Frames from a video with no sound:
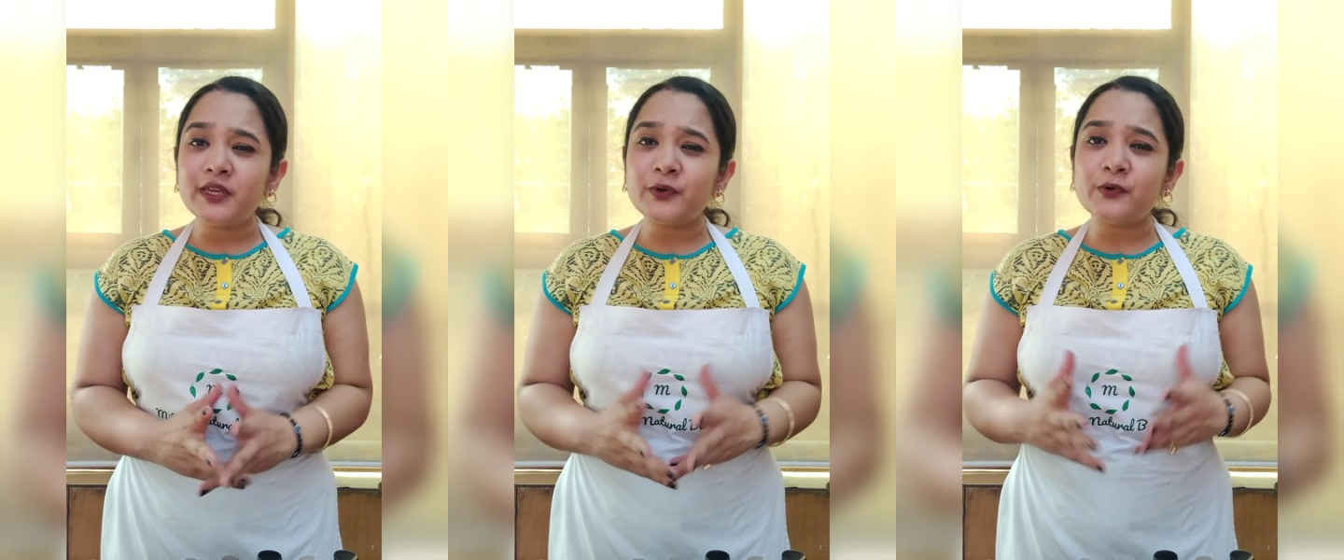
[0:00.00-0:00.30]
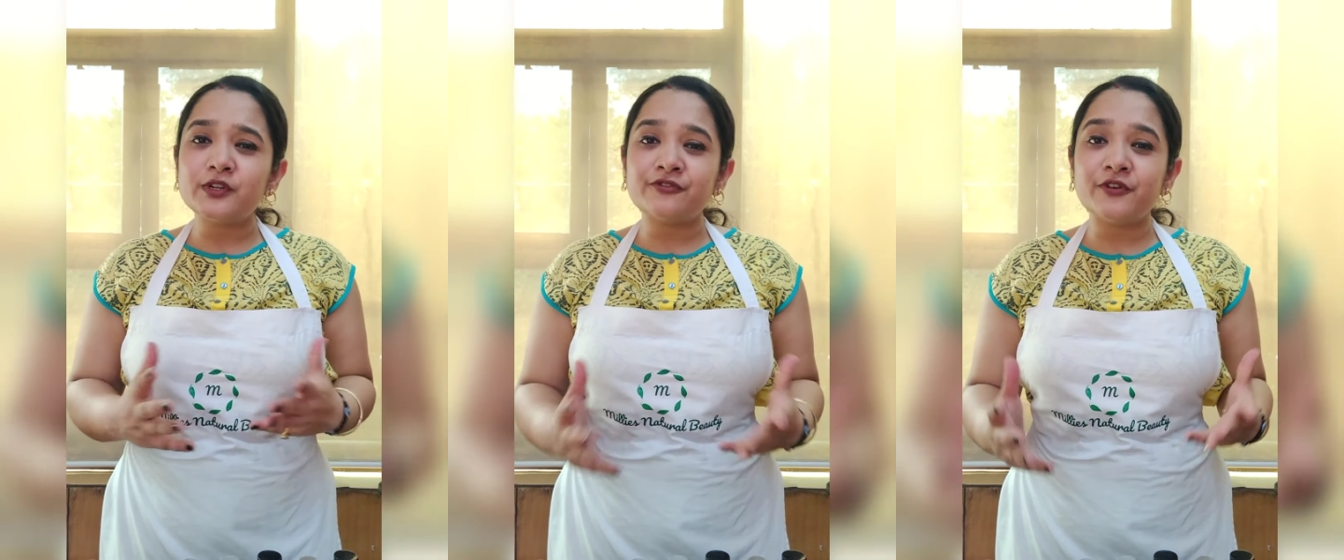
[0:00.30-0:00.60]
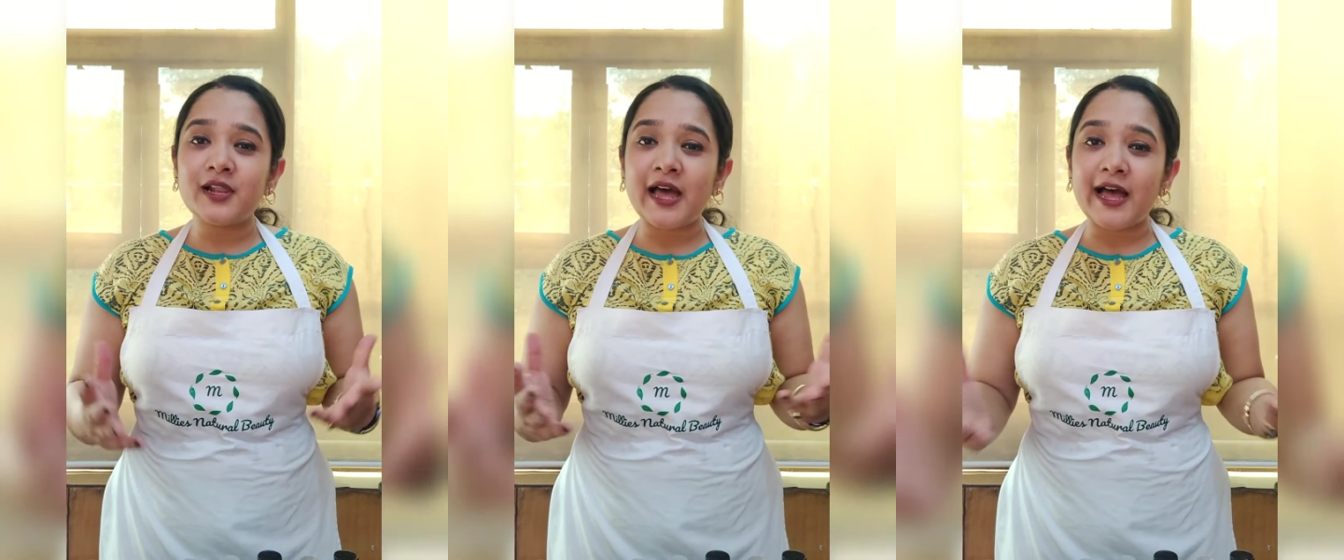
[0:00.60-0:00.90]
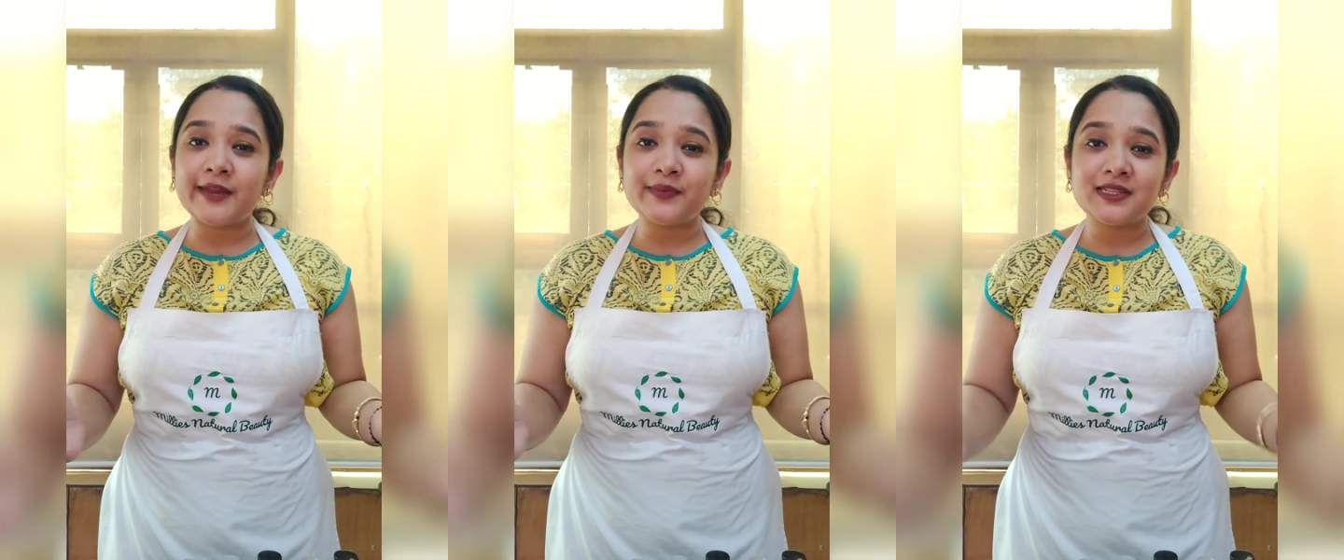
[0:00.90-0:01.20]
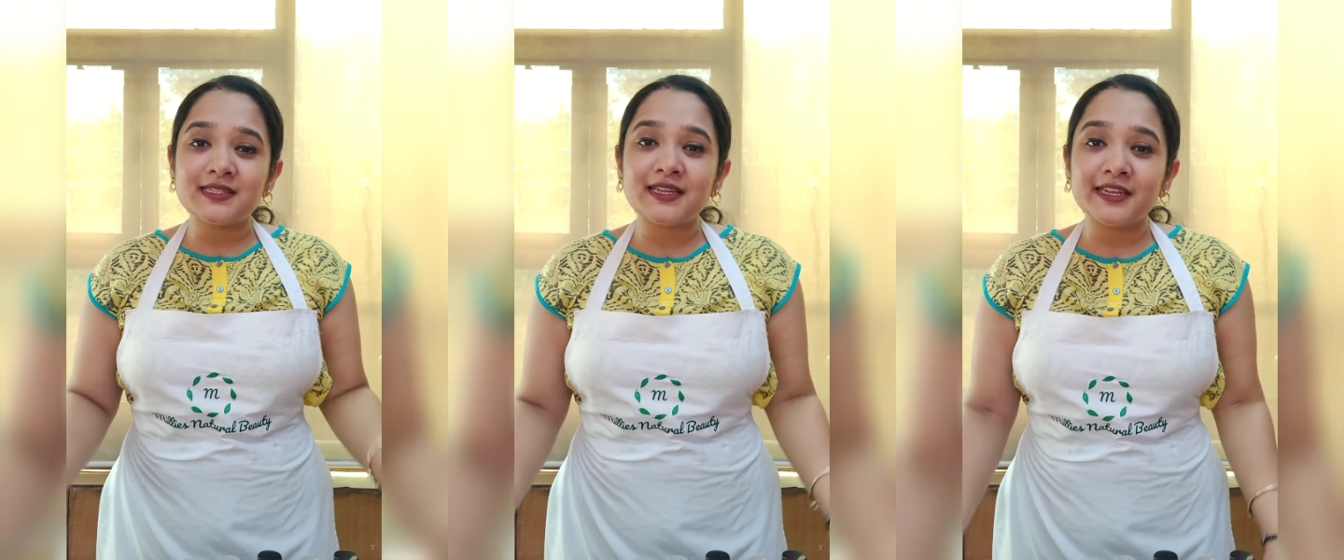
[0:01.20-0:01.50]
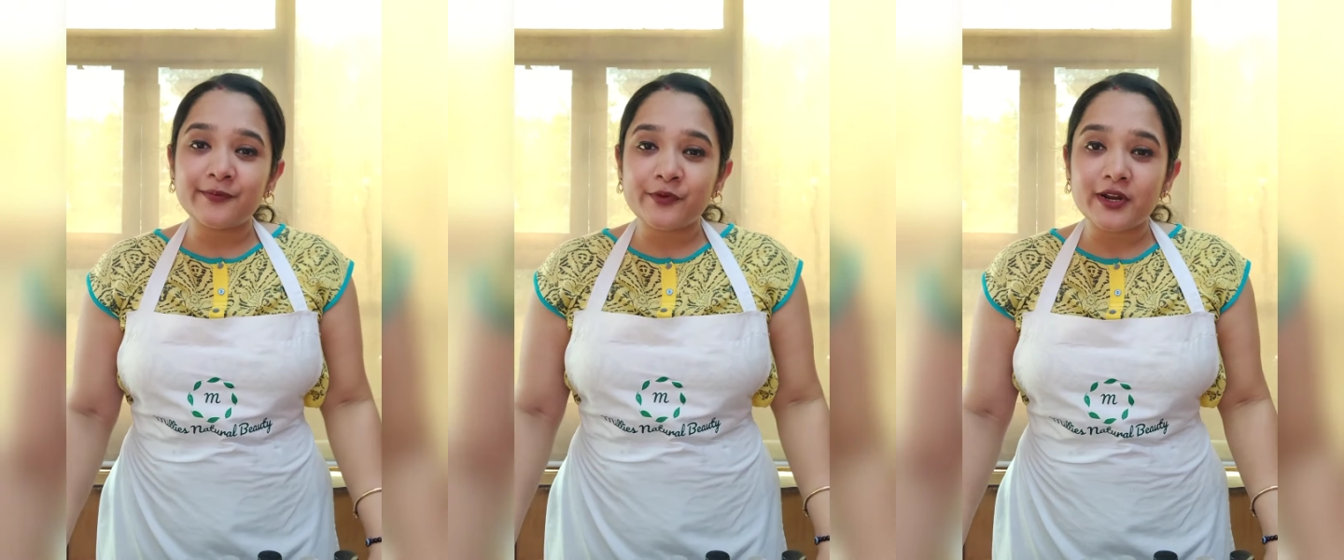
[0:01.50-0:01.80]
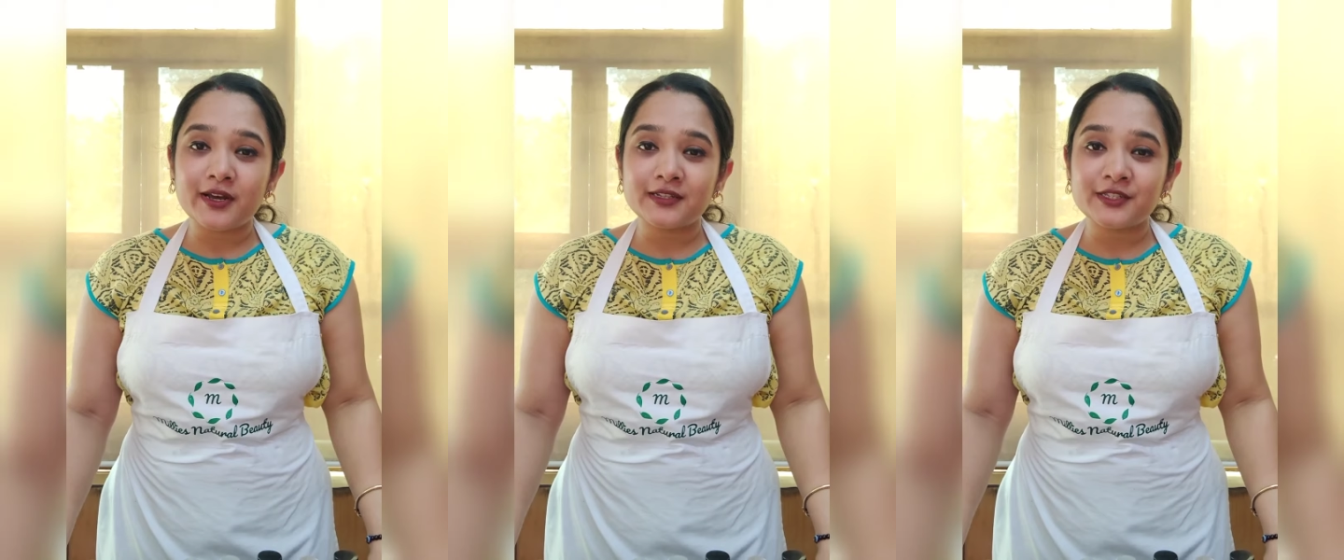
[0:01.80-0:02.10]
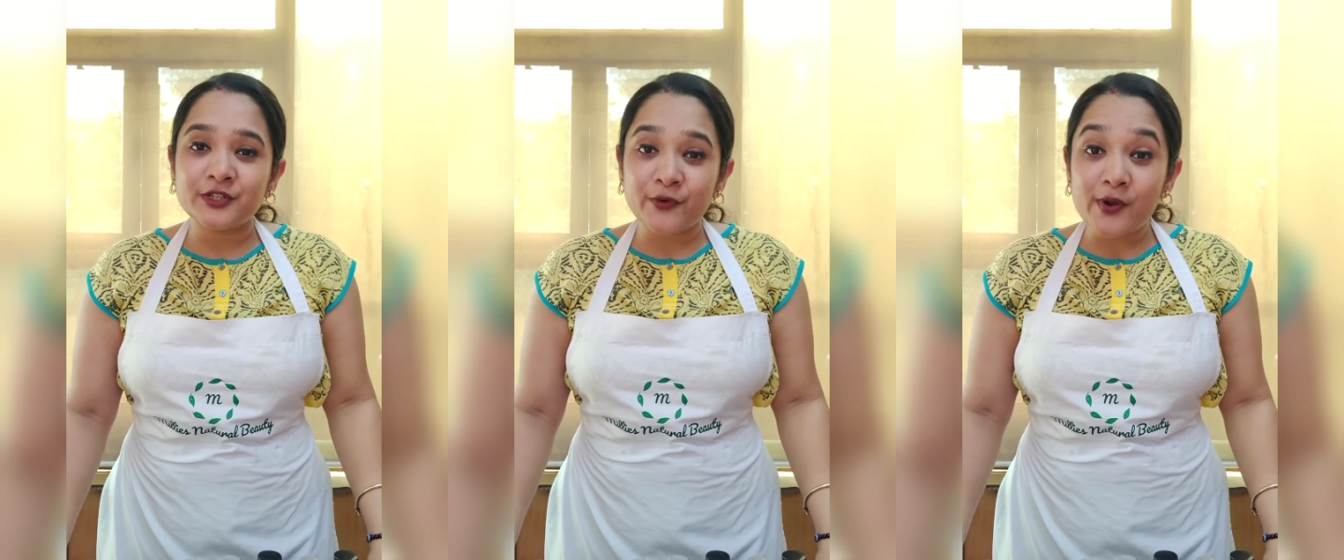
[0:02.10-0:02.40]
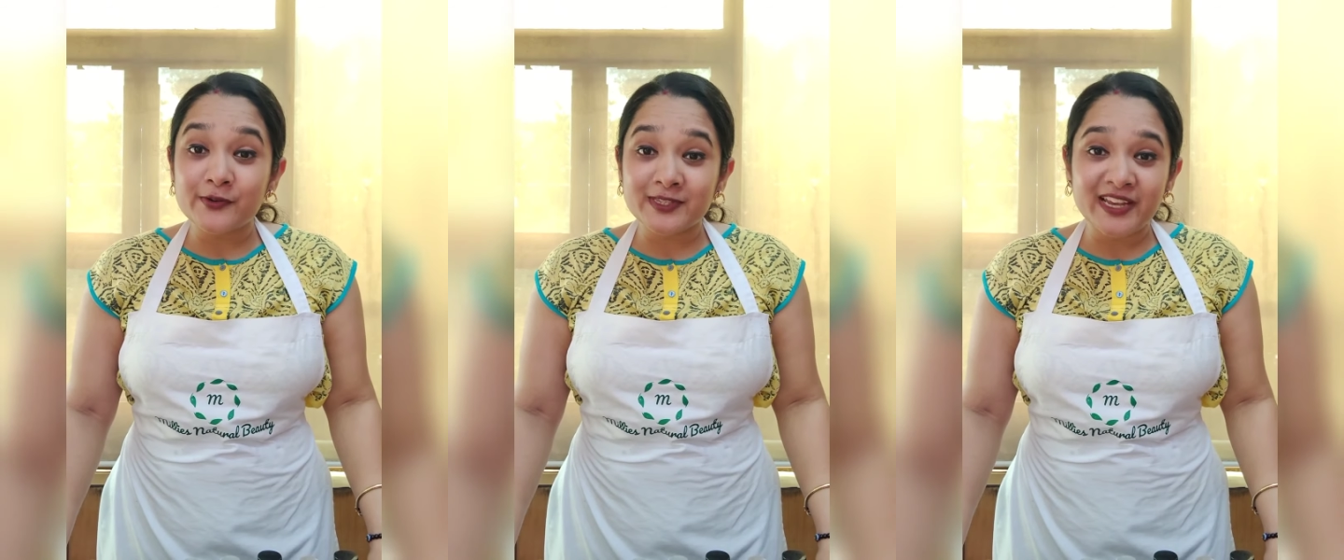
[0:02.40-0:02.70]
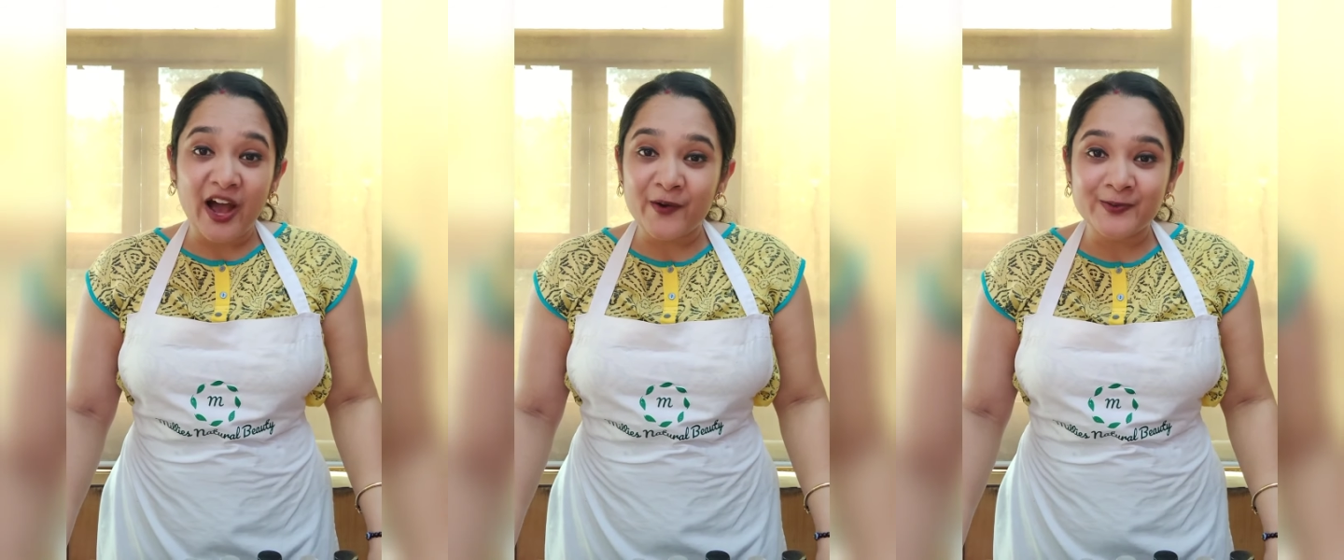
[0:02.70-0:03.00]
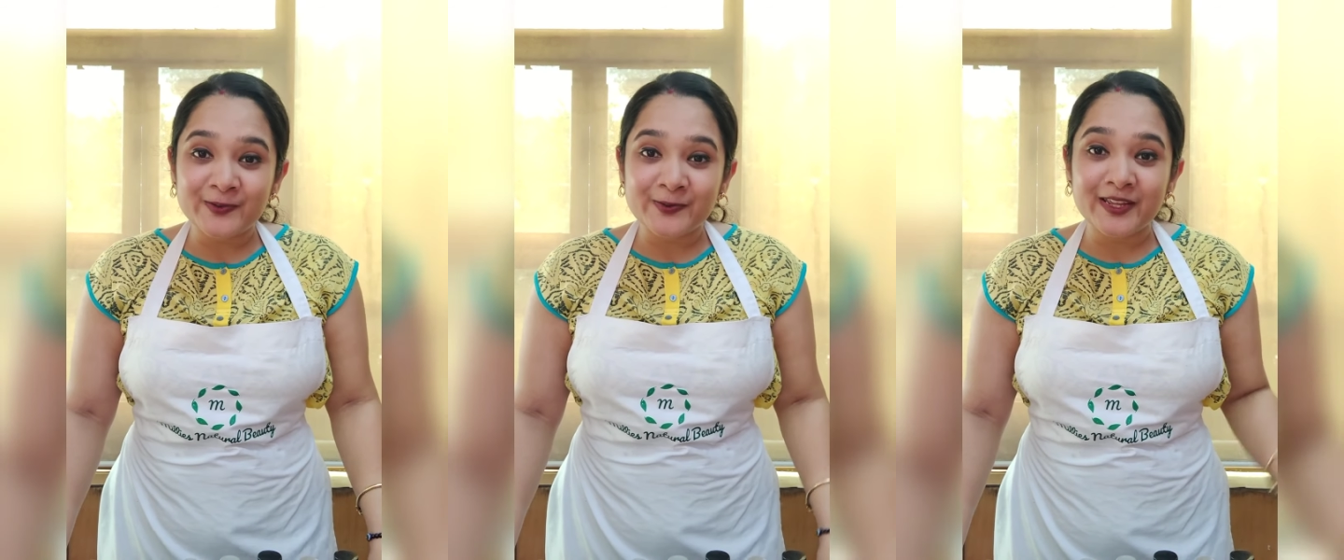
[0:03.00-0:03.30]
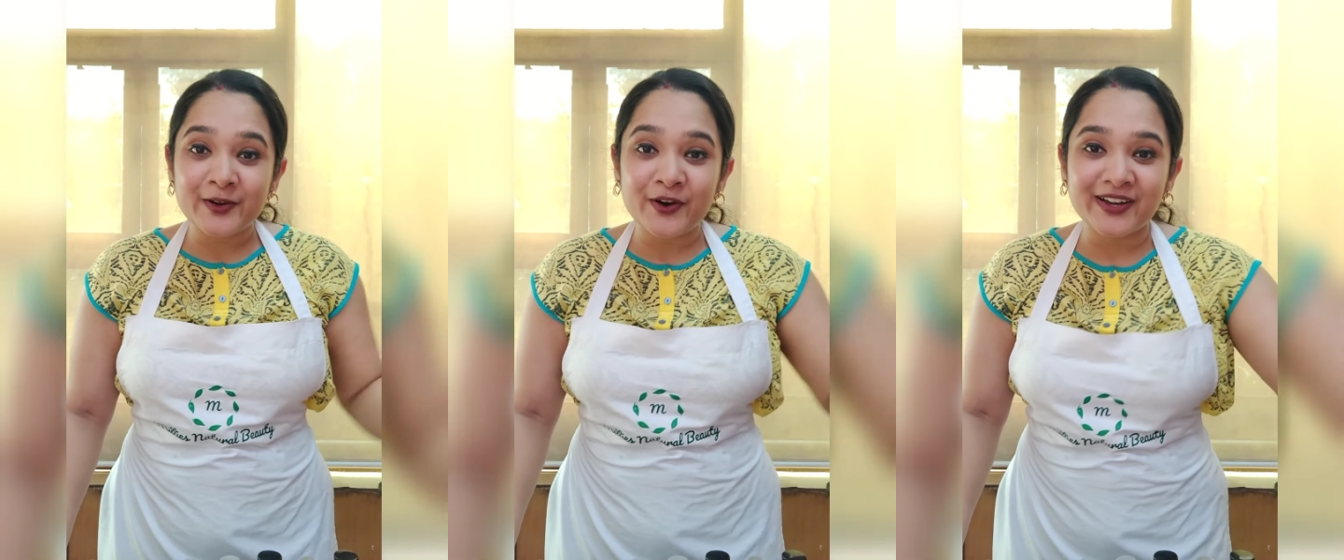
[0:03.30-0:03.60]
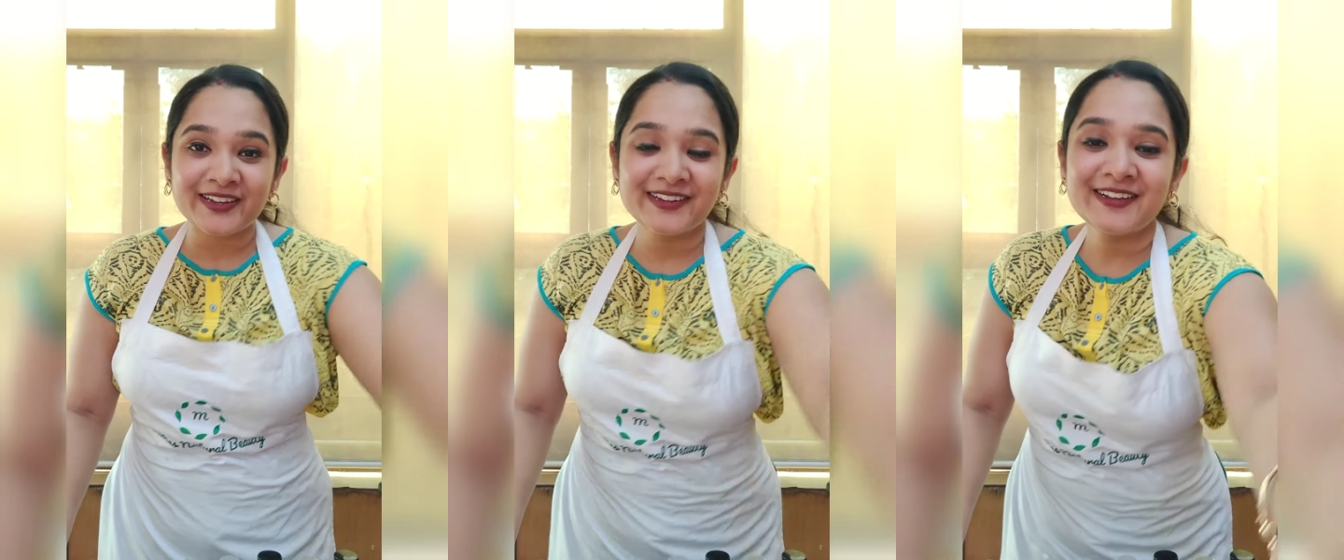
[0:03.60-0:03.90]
beautiful handmade skincare products, do you want to see how do they look?